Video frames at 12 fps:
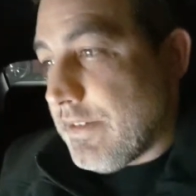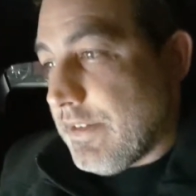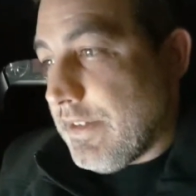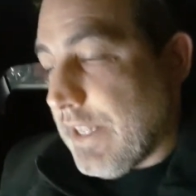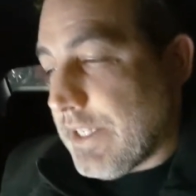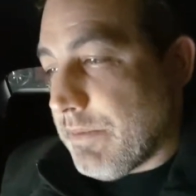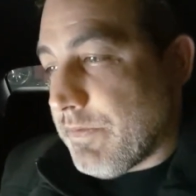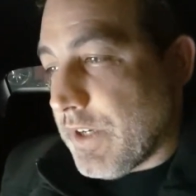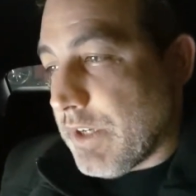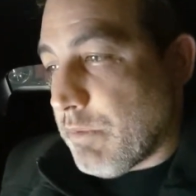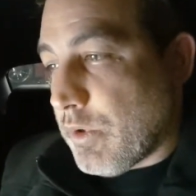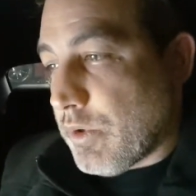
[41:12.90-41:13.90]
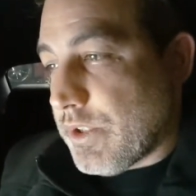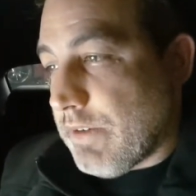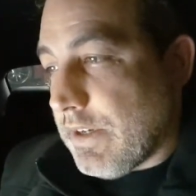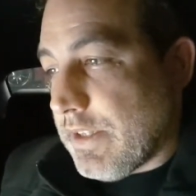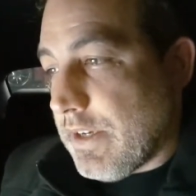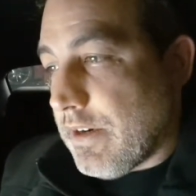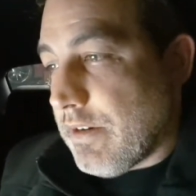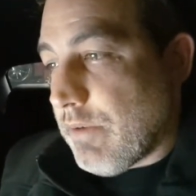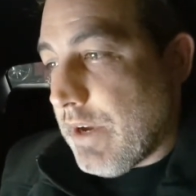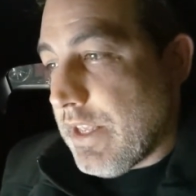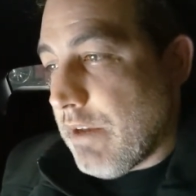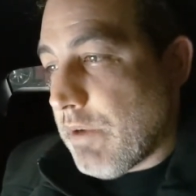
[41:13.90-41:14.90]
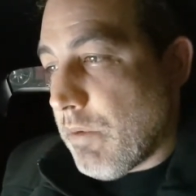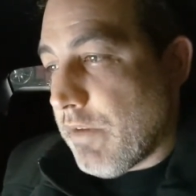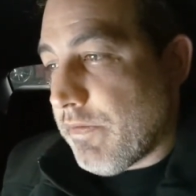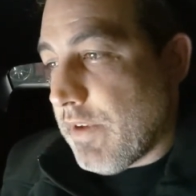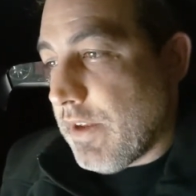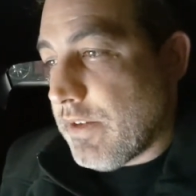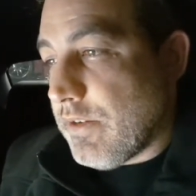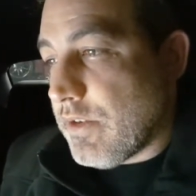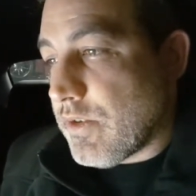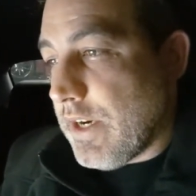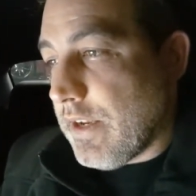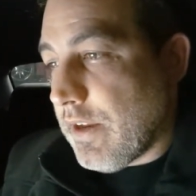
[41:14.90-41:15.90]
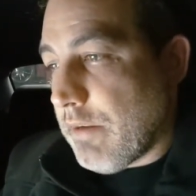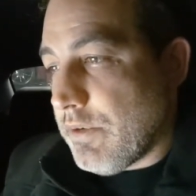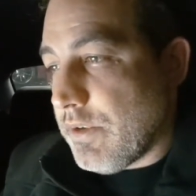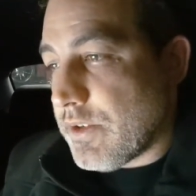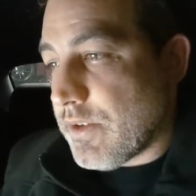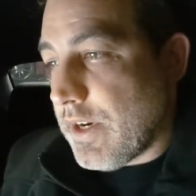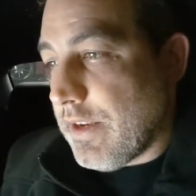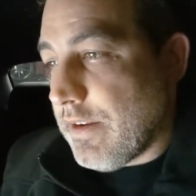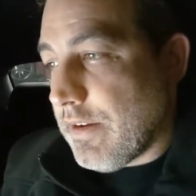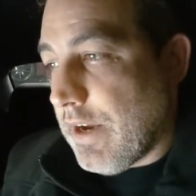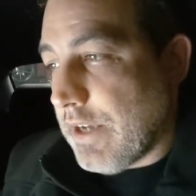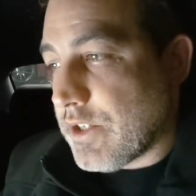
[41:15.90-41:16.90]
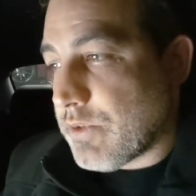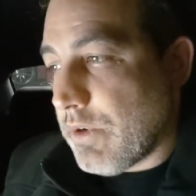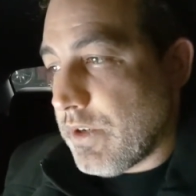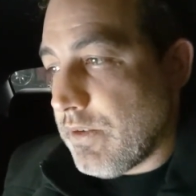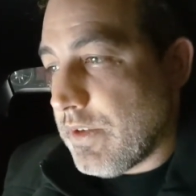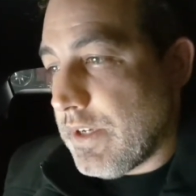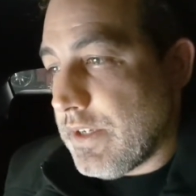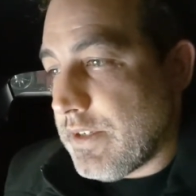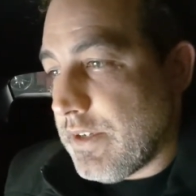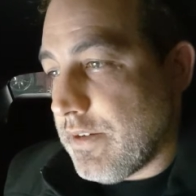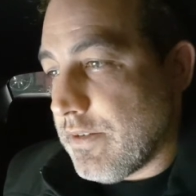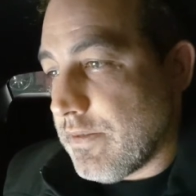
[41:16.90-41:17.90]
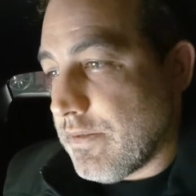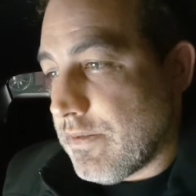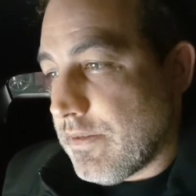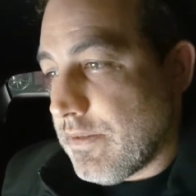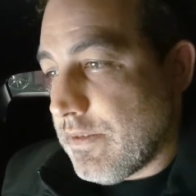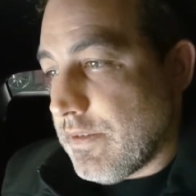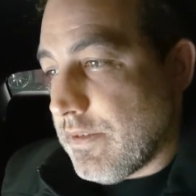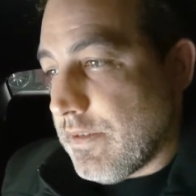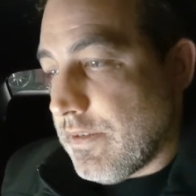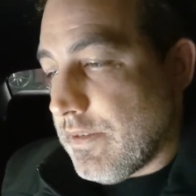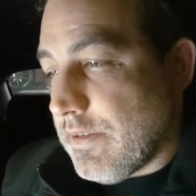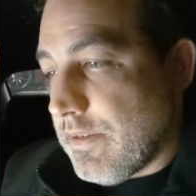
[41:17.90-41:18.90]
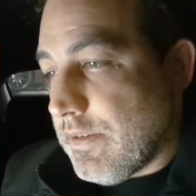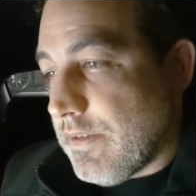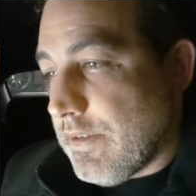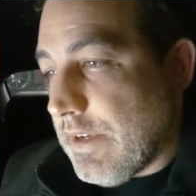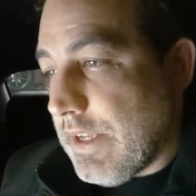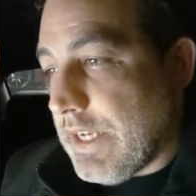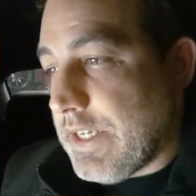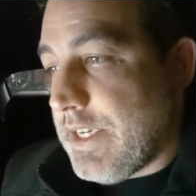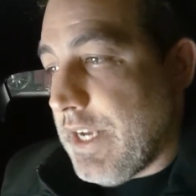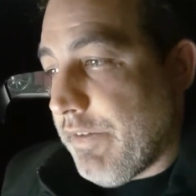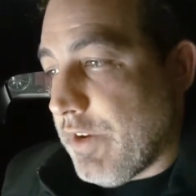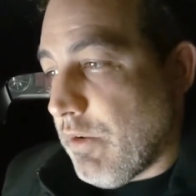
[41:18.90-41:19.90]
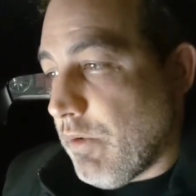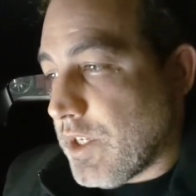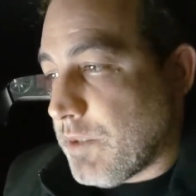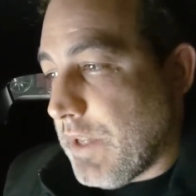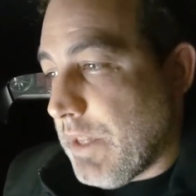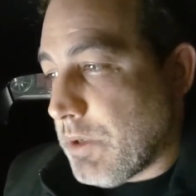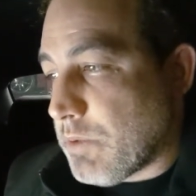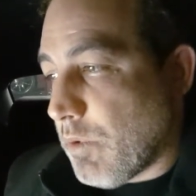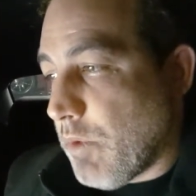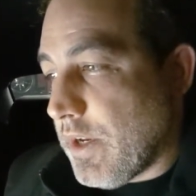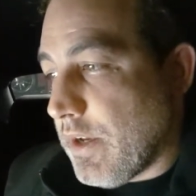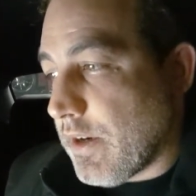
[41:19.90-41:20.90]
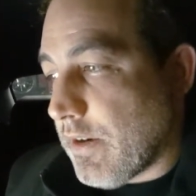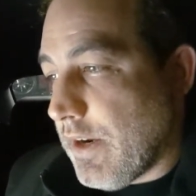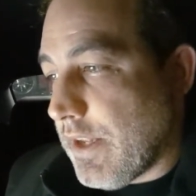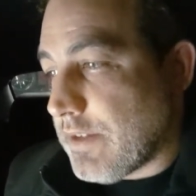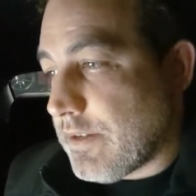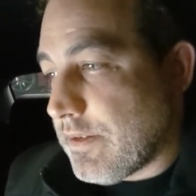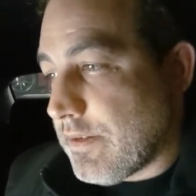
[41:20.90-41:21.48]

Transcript: That's some fucking bullshit right there. Why the hell would I want to do the training? I don't want to do the training. I just want to do the ECU. And I definitely don't want to spend that much more money on credits.